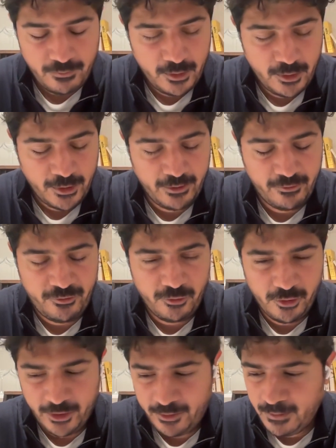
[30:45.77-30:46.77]
looking
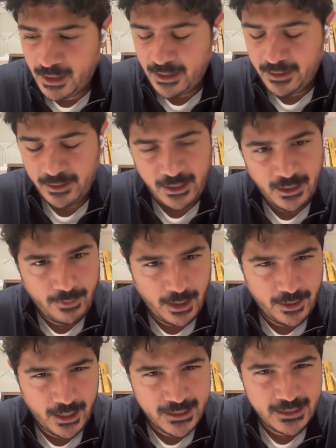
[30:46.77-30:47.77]
forward, thinking about
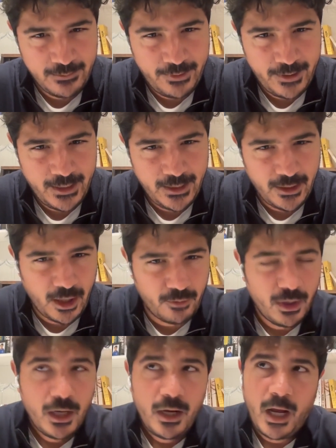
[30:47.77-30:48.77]
the ICP,
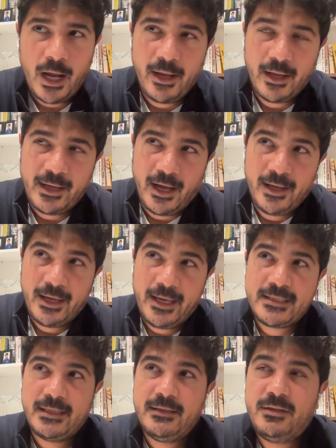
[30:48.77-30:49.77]
and I
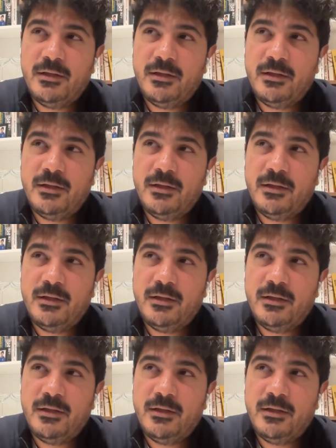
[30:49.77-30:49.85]
guess,